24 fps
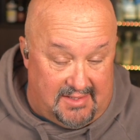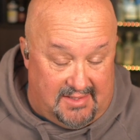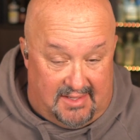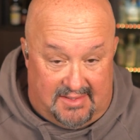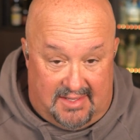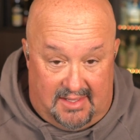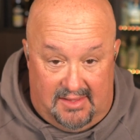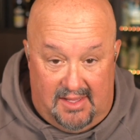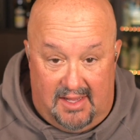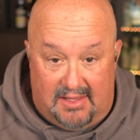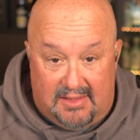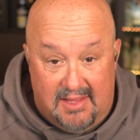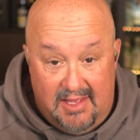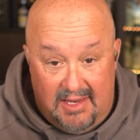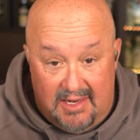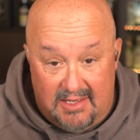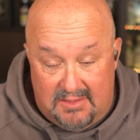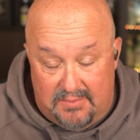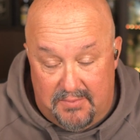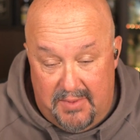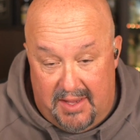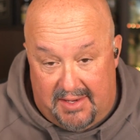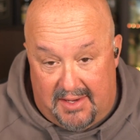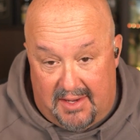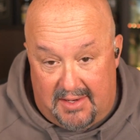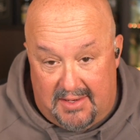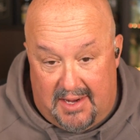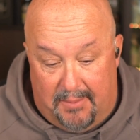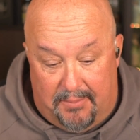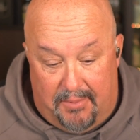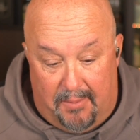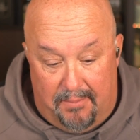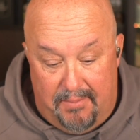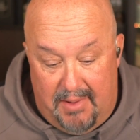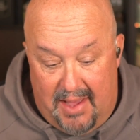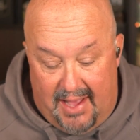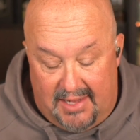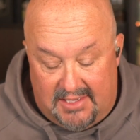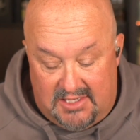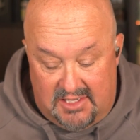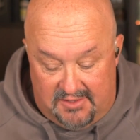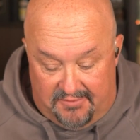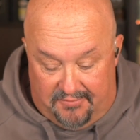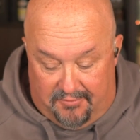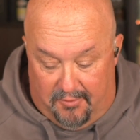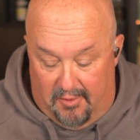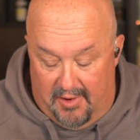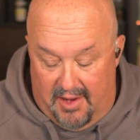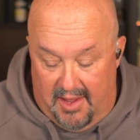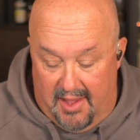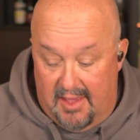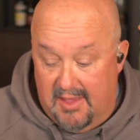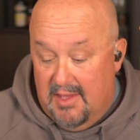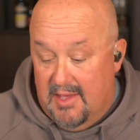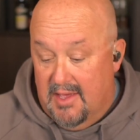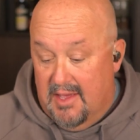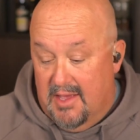they said, look, let us make a couple batches for you.